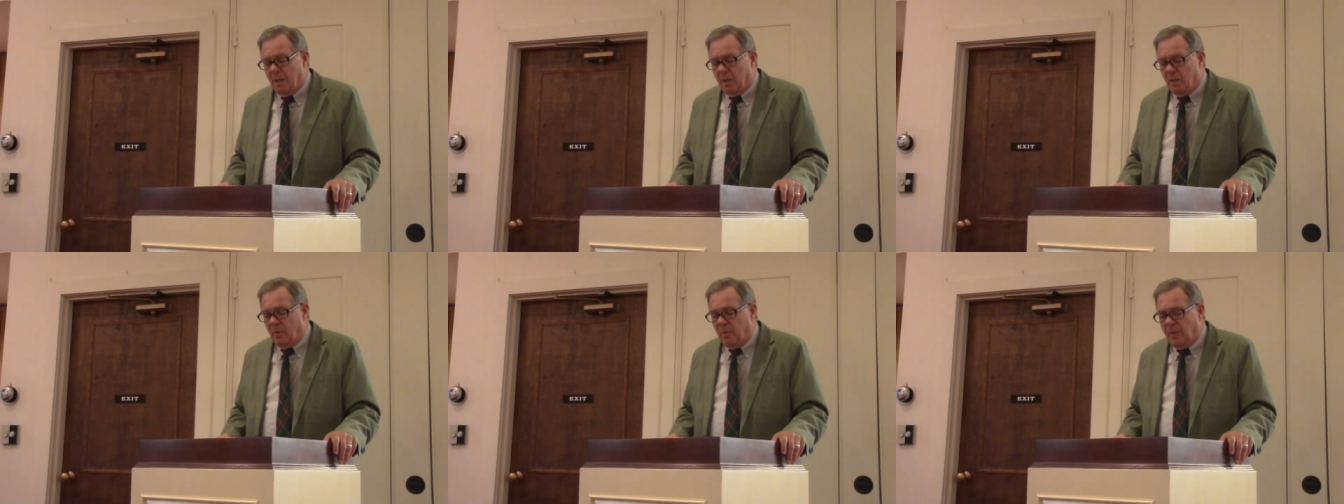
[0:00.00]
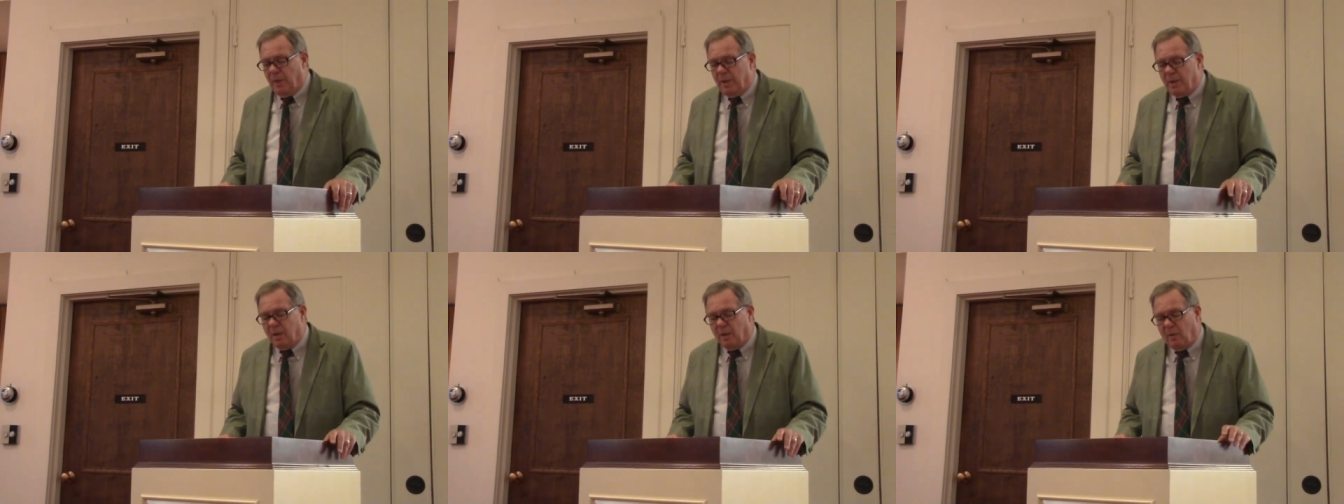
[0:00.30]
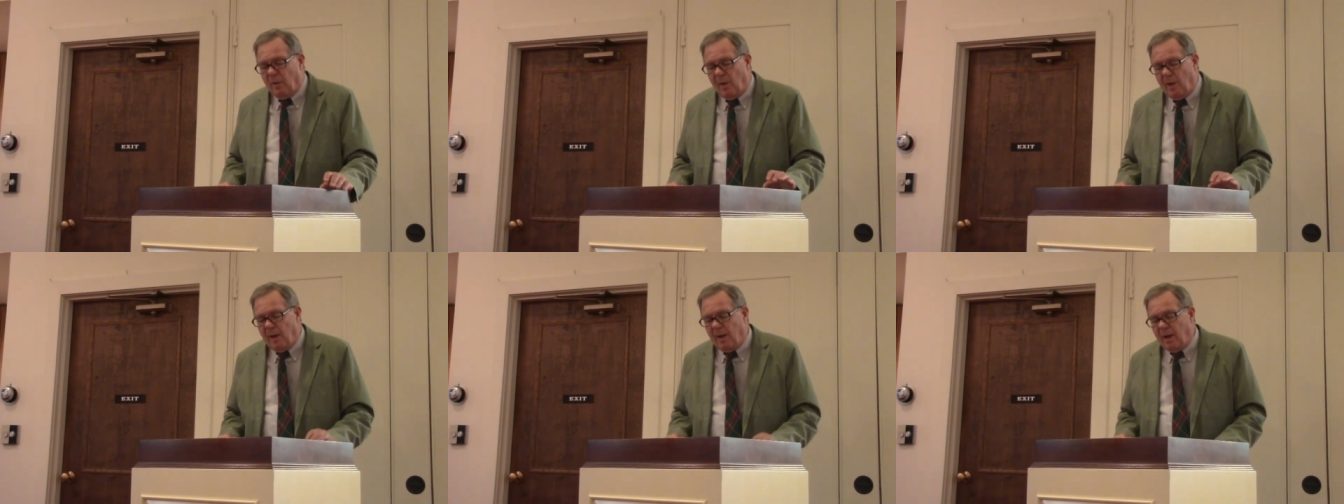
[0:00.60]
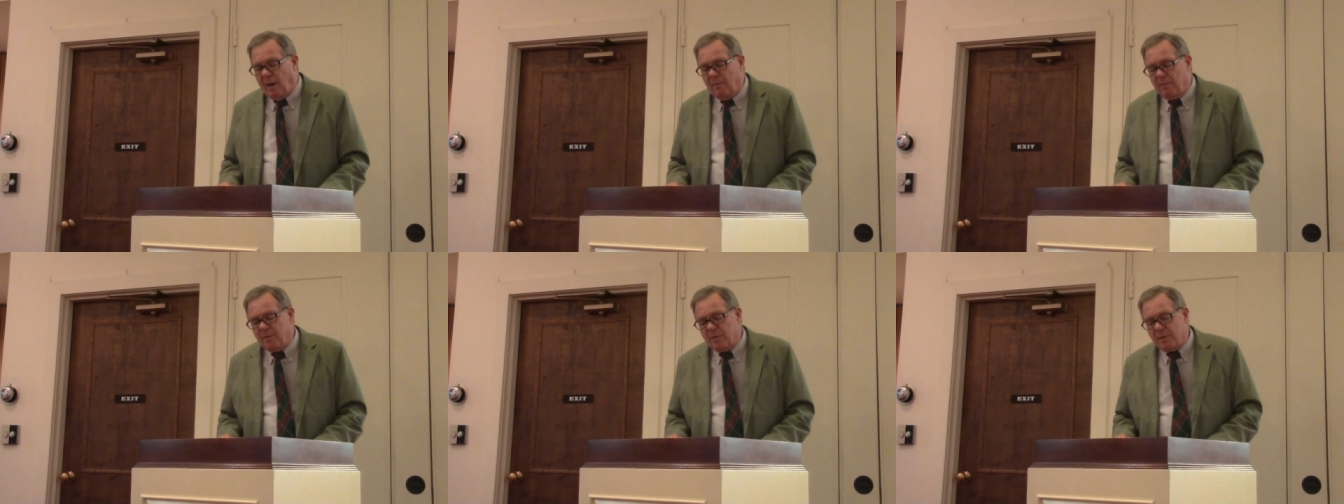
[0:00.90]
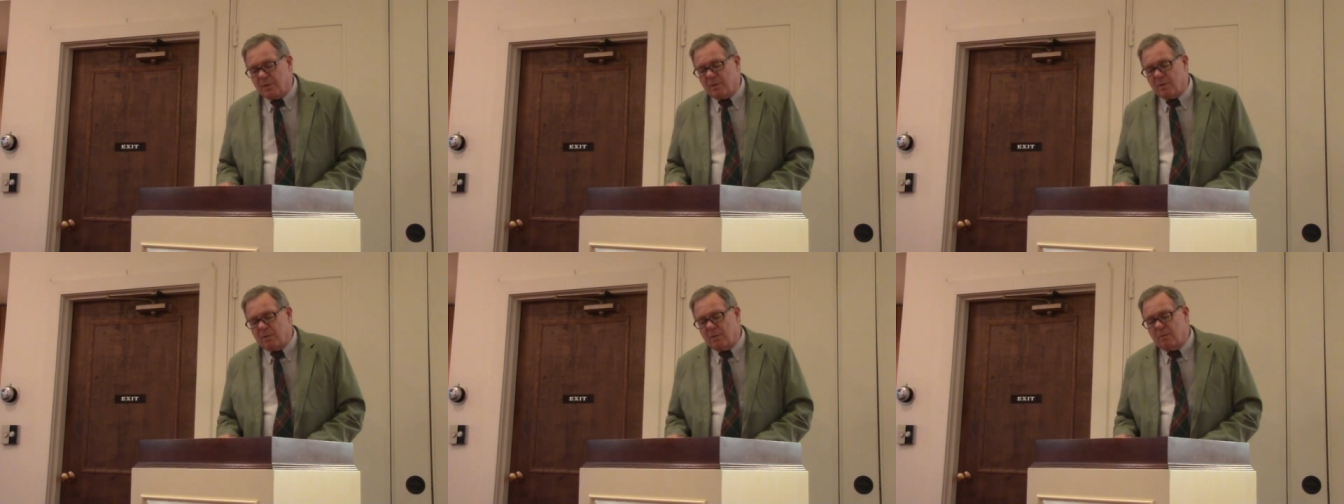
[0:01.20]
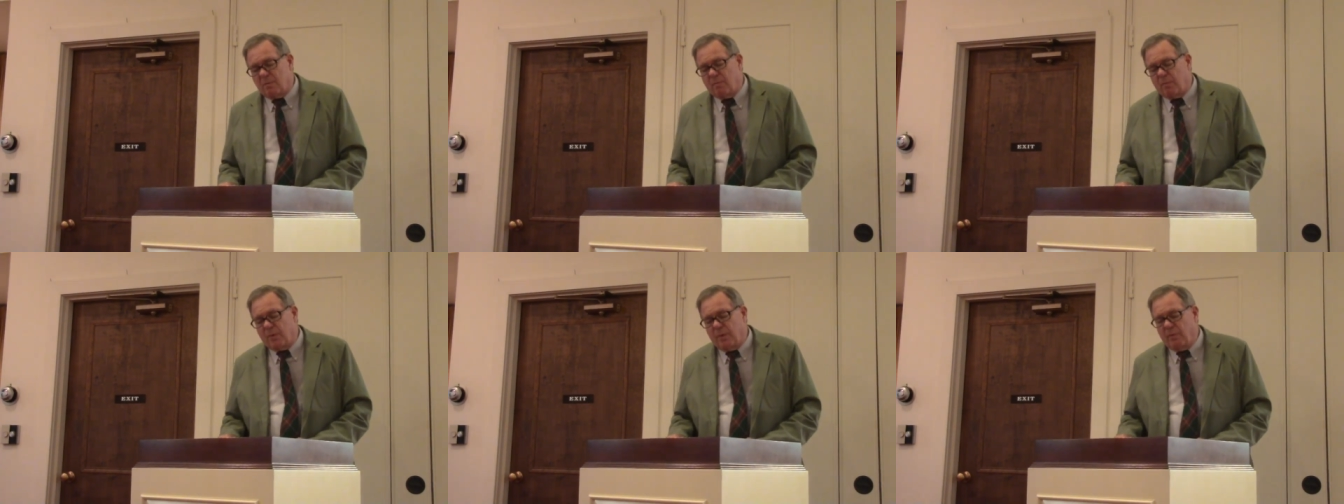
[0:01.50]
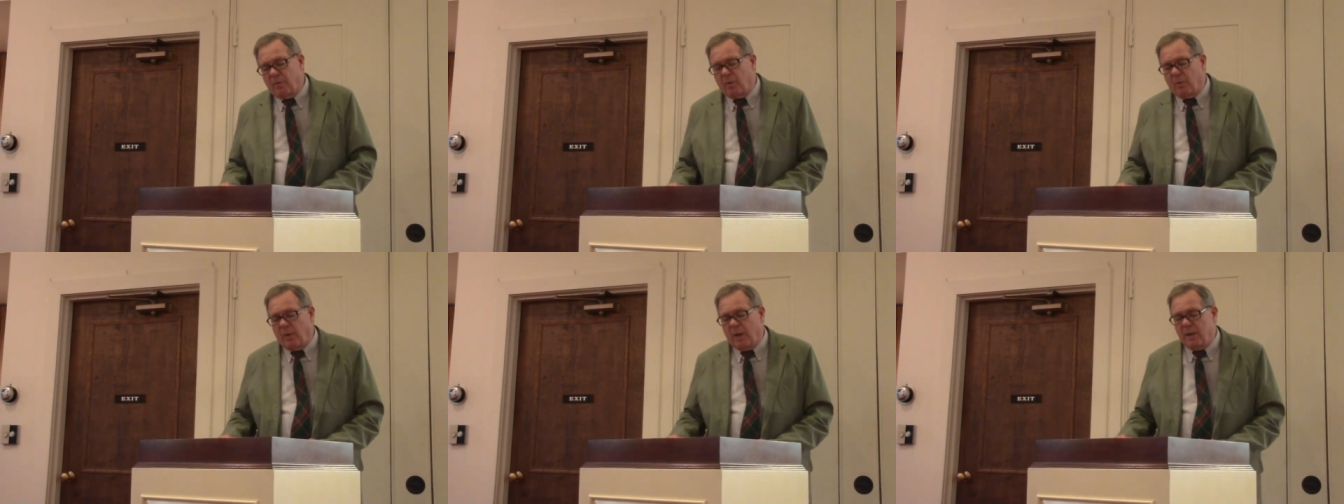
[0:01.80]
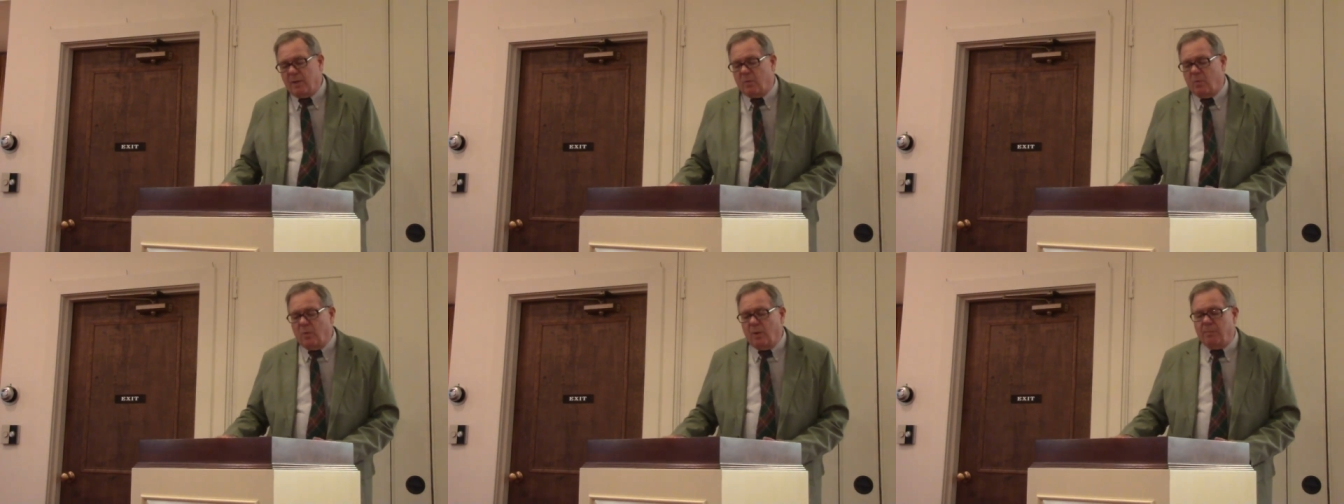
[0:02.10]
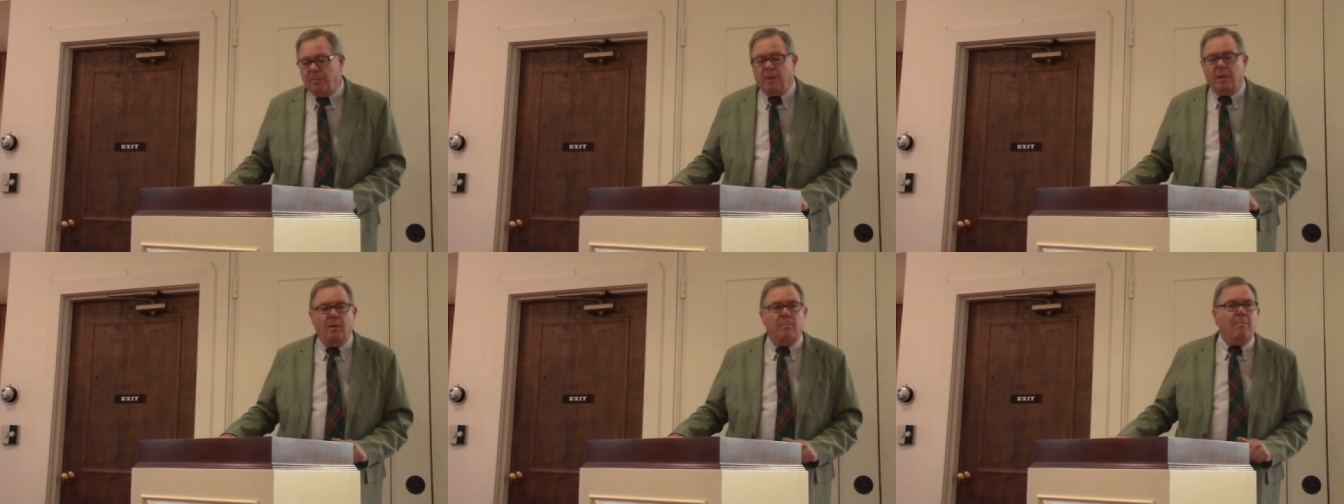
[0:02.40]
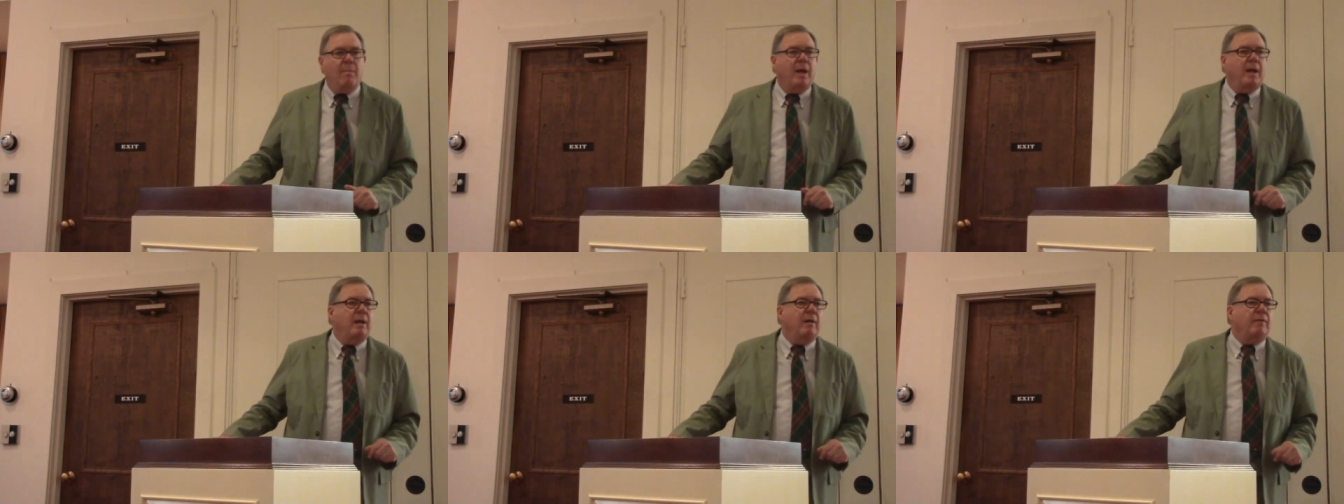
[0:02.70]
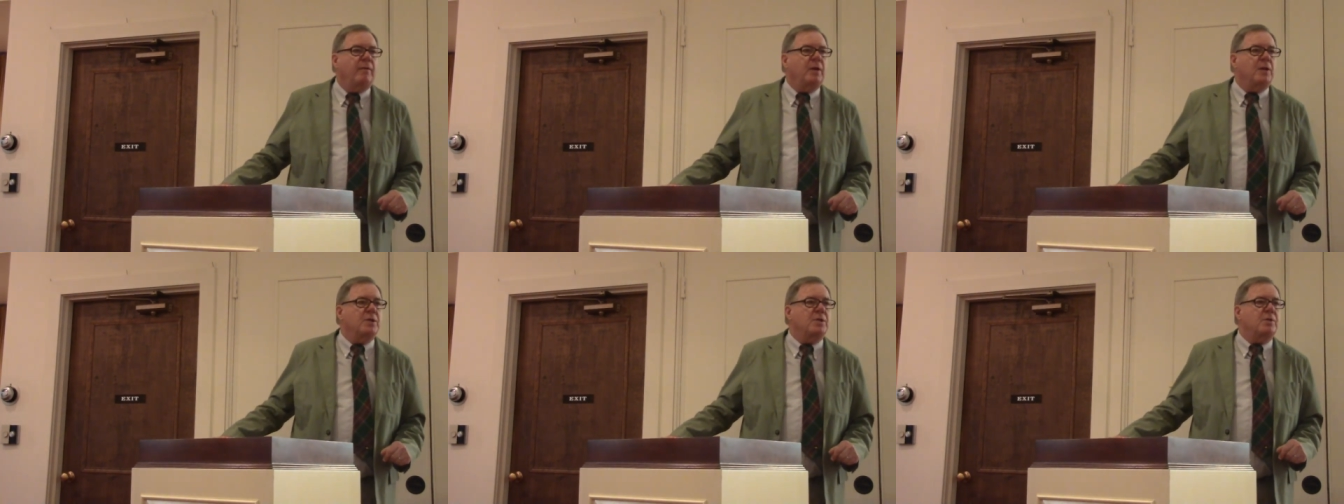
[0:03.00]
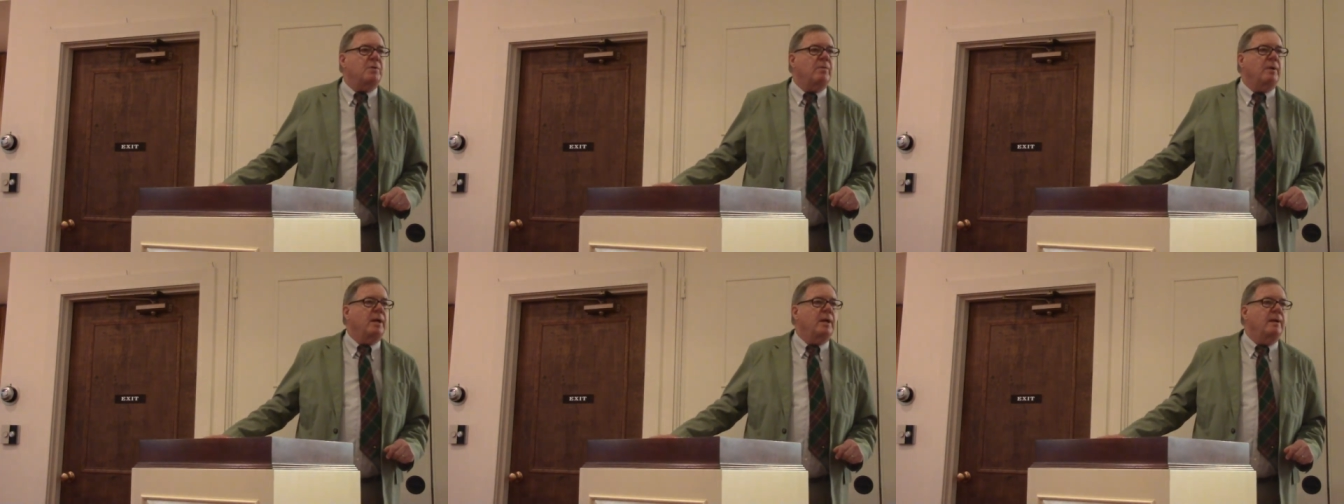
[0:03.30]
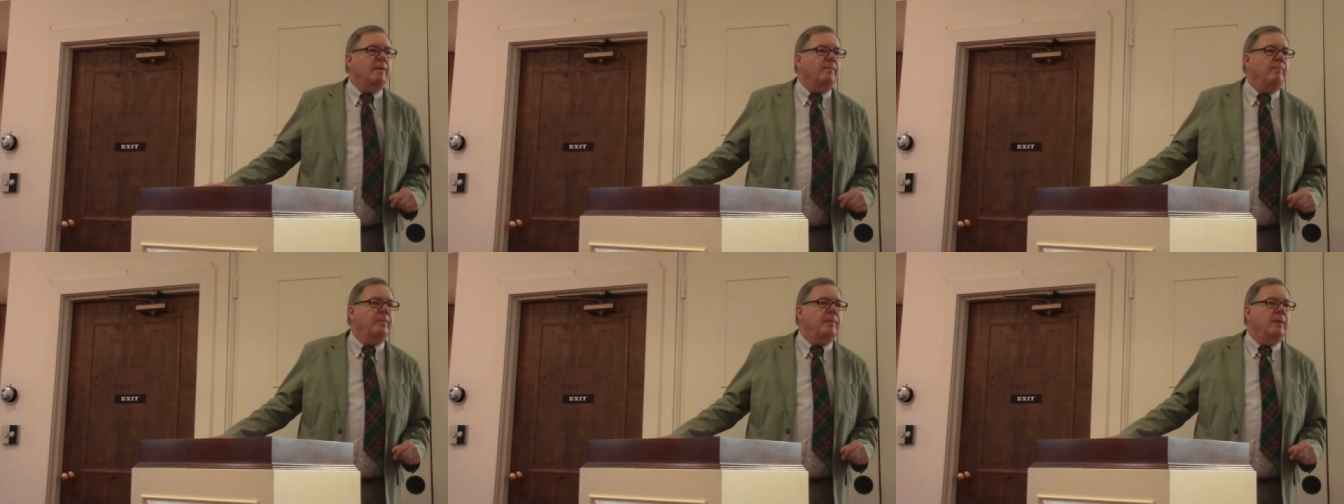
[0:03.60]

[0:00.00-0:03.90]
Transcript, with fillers: read the lives of the great women and men of history,